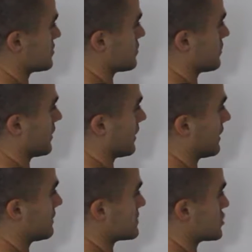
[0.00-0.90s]
So
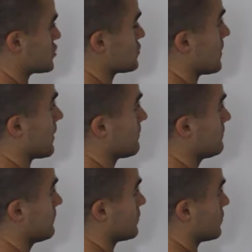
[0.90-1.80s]
again, this
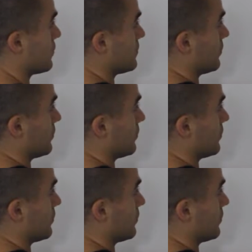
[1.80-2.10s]
2m, we